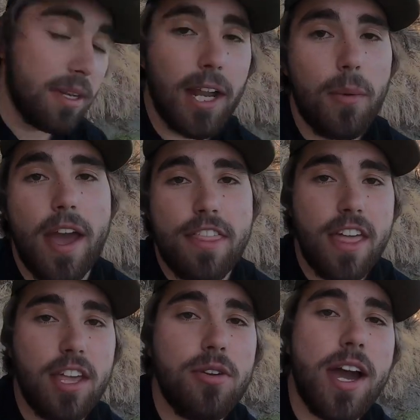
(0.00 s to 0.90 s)
anyway,
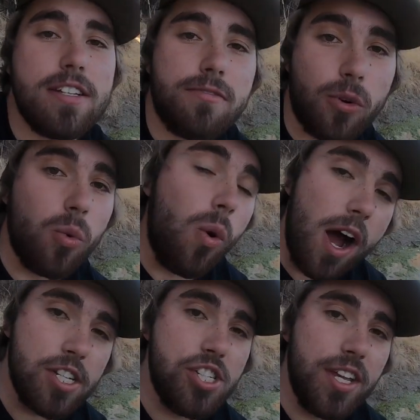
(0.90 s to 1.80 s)
thank you guys for
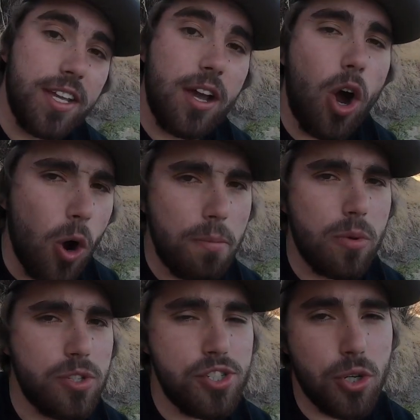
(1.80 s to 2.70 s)
watching. Hope you
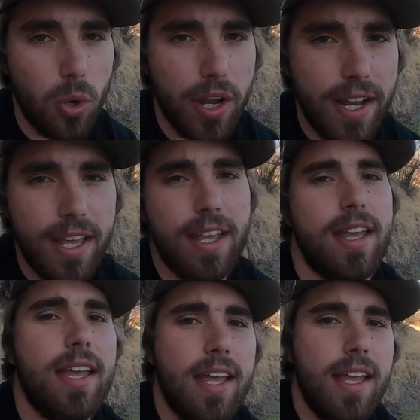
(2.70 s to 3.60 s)
enjoyed,
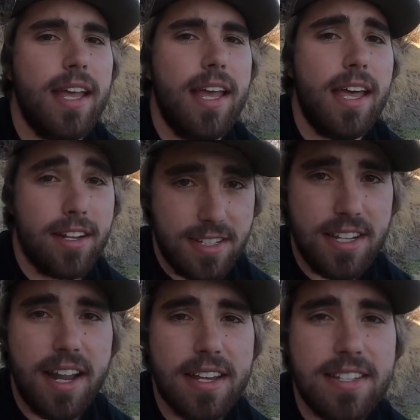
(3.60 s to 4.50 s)
and I'll see you
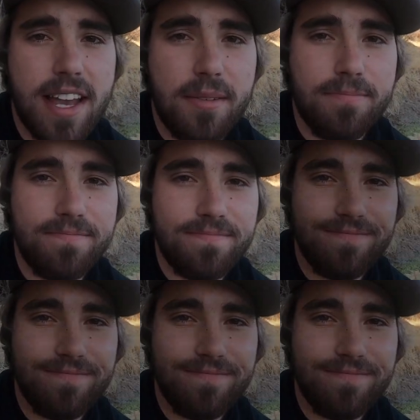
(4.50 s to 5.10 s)
next time.